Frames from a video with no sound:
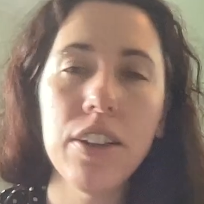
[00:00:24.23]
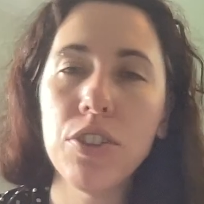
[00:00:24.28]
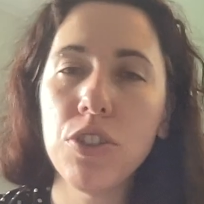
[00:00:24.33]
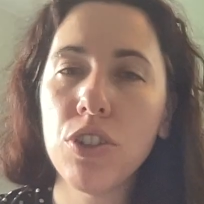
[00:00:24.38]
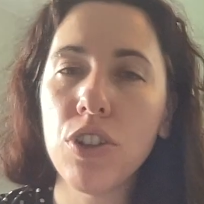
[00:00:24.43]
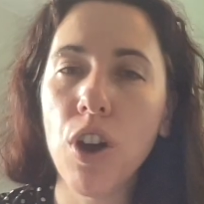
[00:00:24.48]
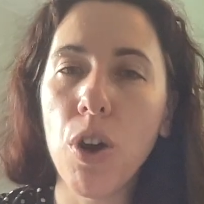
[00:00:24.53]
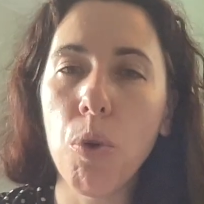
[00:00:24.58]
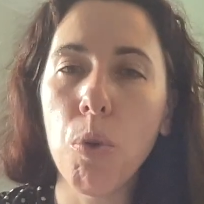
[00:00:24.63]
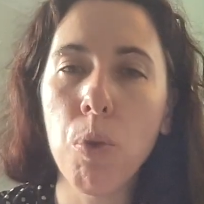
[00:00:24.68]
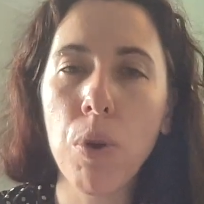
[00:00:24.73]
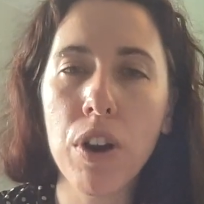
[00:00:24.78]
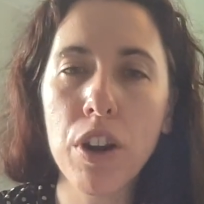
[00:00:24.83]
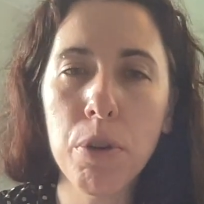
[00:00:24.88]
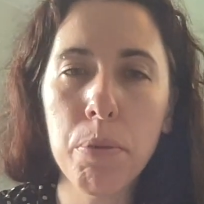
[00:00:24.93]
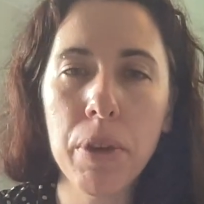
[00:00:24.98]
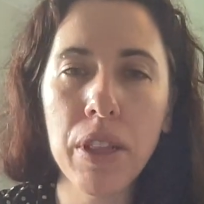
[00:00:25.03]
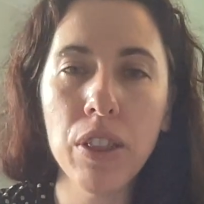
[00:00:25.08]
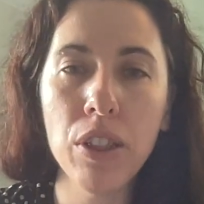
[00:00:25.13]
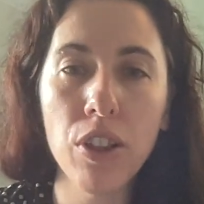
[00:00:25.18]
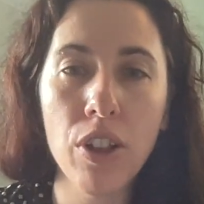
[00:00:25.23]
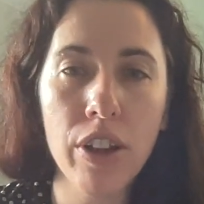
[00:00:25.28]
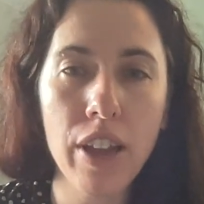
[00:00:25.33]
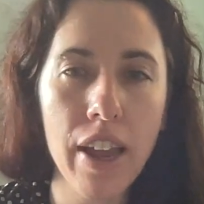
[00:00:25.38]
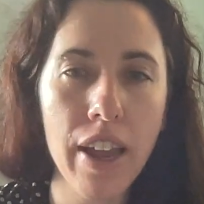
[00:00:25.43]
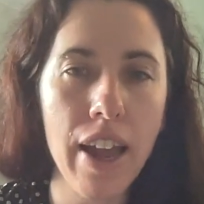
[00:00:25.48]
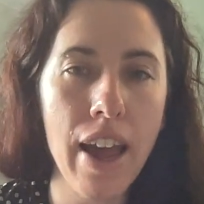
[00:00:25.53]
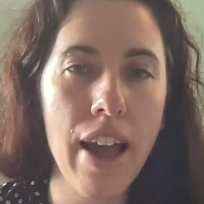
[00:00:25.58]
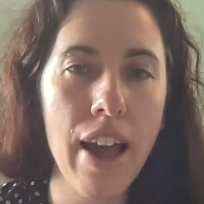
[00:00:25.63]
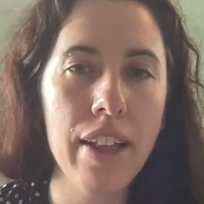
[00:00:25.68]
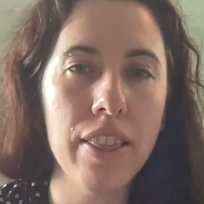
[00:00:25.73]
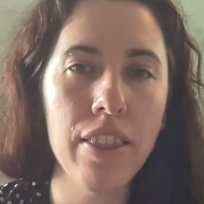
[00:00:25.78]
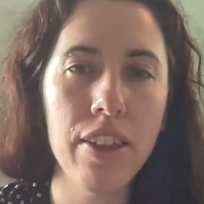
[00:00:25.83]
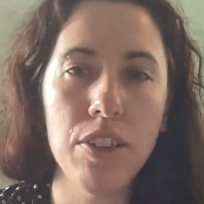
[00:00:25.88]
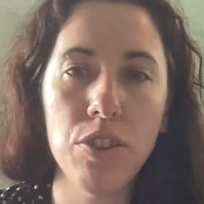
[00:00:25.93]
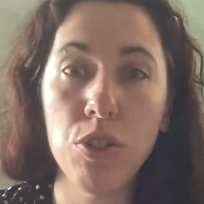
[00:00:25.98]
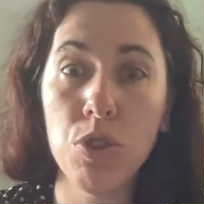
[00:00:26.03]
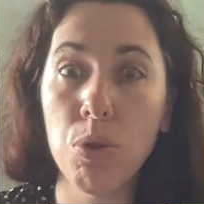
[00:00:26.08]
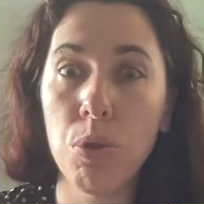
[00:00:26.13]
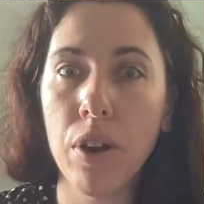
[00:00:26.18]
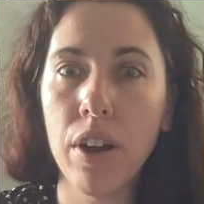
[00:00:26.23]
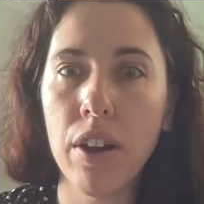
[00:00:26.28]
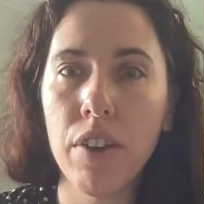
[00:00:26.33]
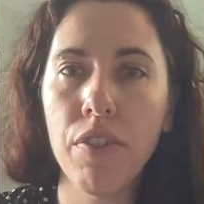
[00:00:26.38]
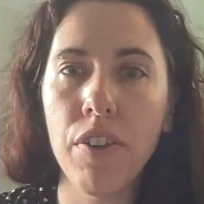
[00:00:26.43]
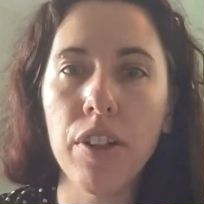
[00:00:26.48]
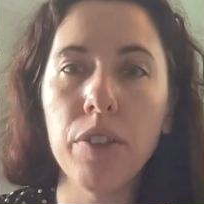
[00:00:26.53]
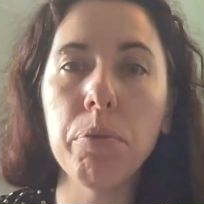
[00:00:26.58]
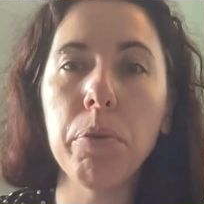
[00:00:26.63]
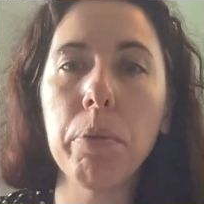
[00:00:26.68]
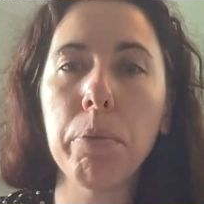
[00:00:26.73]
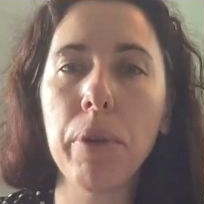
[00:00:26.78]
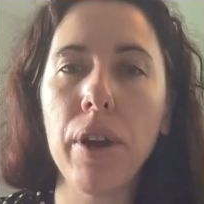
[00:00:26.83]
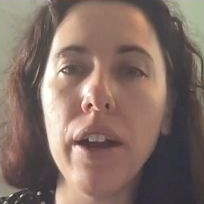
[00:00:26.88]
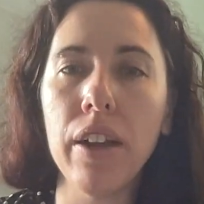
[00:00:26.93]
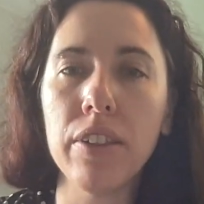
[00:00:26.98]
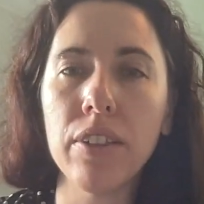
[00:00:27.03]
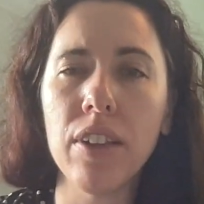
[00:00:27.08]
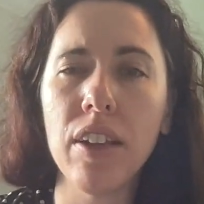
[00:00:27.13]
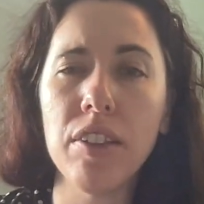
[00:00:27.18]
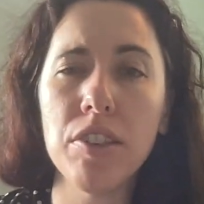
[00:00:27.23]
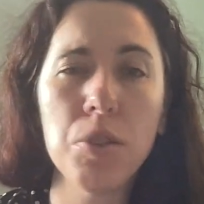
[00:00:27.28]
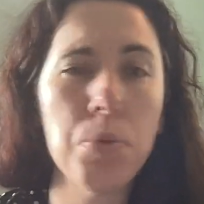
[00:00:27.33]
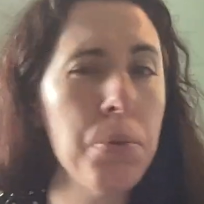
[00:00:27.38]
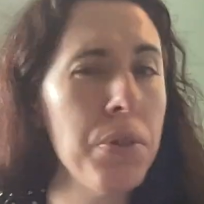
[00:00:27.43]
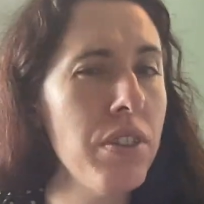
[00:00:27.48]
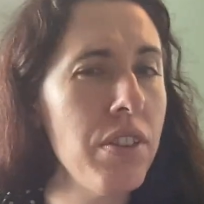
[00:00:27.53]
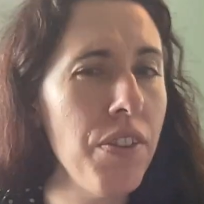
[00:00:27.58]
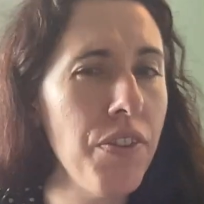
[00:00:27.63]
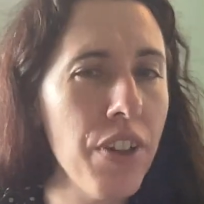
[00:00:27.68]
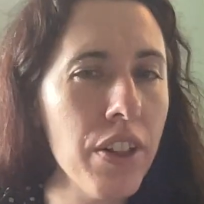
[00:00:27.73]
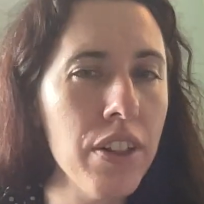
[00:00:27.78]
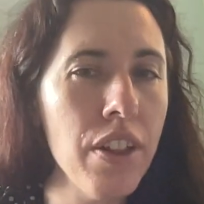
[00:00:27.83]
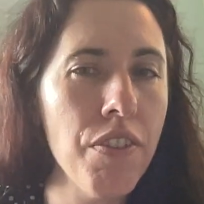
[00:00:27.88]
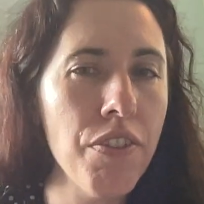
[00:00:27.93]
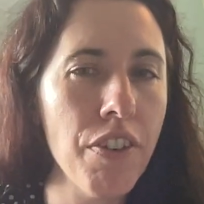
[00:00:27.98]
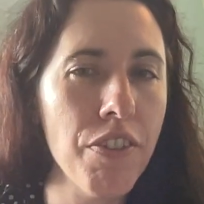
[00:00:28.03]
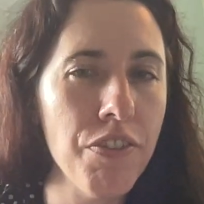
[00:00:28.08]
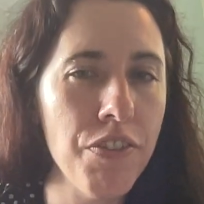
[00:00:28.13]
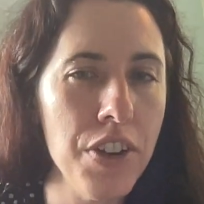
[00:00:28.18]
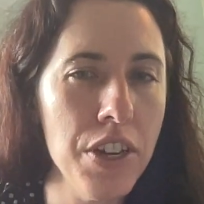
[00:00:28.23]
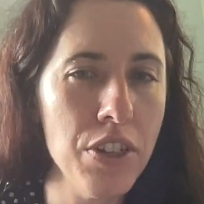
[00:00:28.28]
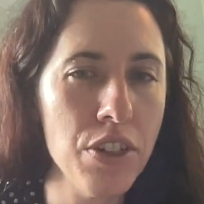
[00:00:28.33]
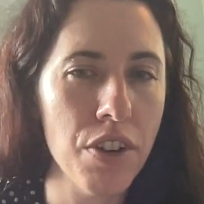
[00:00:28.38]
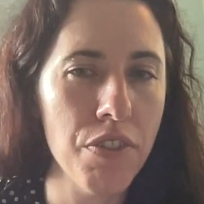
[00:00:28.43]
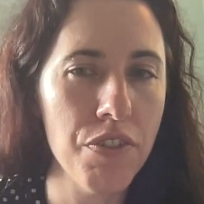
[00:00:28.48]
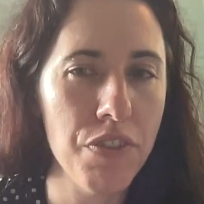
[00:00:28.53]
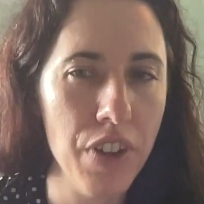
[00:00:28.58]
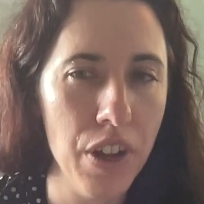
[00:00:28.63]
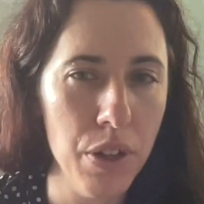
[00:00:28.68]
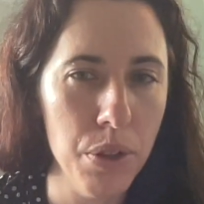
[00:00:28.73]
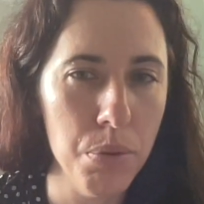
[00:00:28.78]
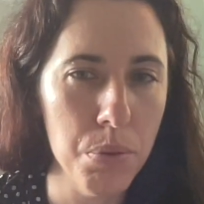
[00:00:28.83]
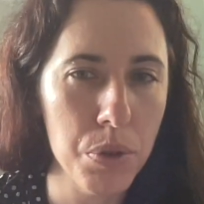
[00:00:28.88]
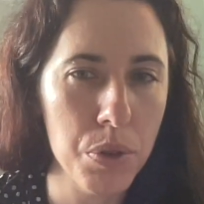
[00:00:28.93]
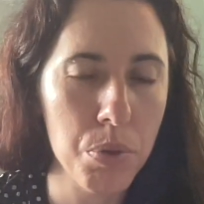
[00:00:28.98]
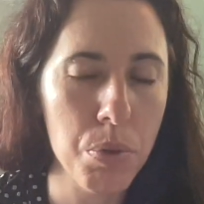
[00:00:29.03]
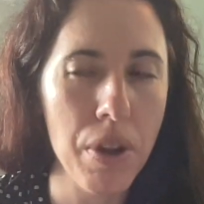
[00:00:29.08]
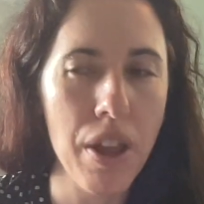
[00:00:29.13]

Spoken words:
So we're going to be looking at the story development process specifically for feature films.